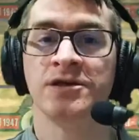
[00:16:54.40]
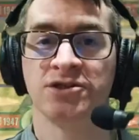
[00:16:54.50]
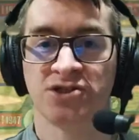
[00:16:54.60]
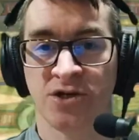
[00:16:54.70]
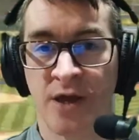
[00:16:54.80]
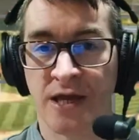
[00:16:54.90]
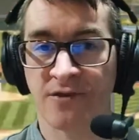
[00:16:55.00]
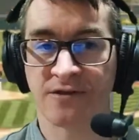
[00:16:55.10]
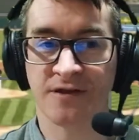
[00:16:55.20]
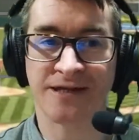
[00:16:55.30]

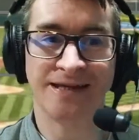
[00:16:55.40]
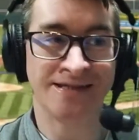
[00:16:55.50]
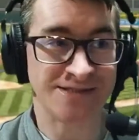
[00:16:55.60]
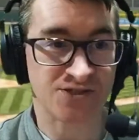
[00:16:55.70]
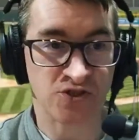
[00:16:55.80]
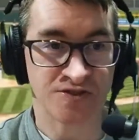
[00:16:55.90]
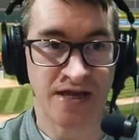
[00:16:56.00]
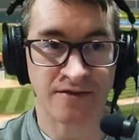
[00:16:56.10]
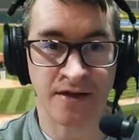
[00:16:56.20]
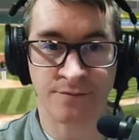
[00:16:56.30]
Shohei Ohtani is just
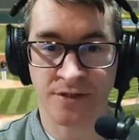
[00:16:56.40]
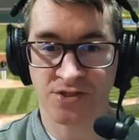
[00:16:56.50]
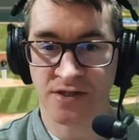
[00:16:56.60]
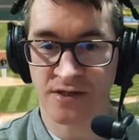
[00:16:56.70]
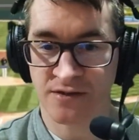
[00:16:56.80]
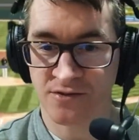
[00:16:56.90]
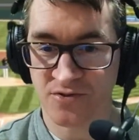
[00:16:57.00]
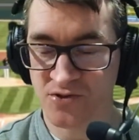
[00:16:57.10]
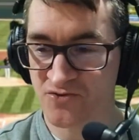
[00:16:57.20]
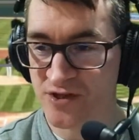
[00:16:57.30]
out there pitching and
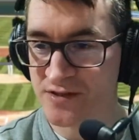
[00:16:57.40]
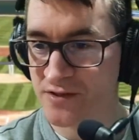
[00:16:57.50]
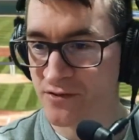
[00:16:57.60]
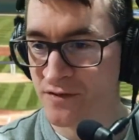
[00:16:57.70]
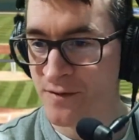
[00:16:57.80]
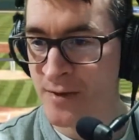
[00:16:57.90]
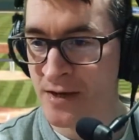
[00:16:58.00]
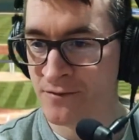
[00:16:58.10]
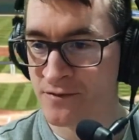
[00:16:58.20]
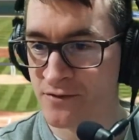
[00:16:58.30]
concentrating on the
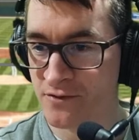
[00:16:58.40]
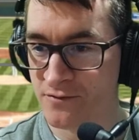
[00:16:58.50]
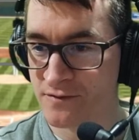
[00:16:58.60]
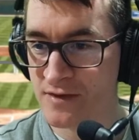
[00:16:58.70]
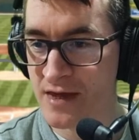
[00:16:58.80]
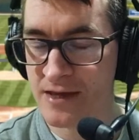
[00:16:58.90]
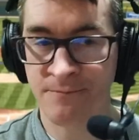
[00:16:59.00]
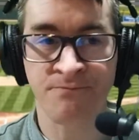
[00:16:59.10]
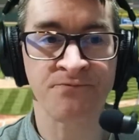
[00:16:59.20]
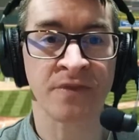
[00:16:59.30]
mound today.
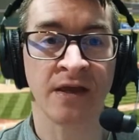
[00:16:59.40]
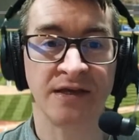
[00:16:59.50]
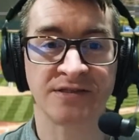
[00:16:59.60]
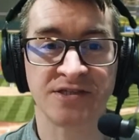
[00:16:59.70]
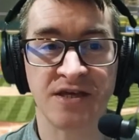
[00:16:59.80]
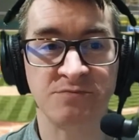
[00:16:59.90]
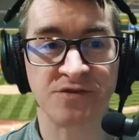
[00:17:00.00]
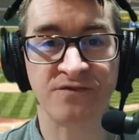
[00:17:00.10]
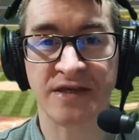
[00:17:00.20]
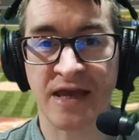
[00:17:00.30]
In terms
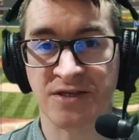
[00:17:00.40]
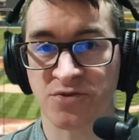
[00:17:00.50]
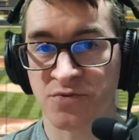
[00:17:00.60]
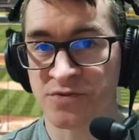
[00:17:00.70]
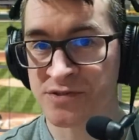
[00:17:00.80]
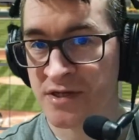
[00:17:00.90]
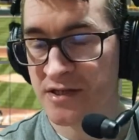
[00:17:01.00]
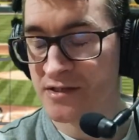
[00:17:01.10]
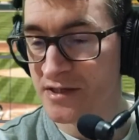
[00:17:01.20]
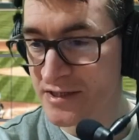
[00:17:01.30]
of the Angels
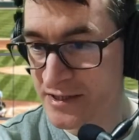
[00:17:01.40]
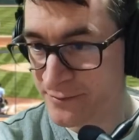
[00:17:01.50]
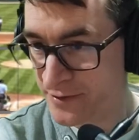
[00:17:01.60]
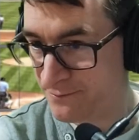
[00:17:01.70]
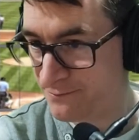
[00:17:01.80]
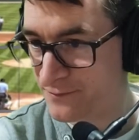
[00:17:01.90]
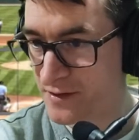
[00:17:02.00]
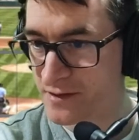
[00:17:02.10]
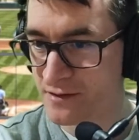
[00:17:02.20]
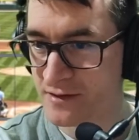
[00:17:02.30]
lineup,
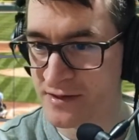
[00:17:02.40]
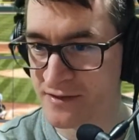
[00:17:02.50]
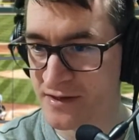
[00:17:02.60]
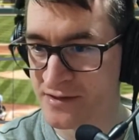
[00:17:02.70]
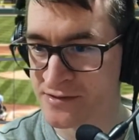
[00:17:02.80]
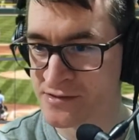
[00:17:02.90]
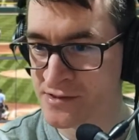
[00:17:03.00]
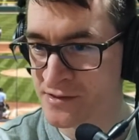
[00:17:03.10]
that is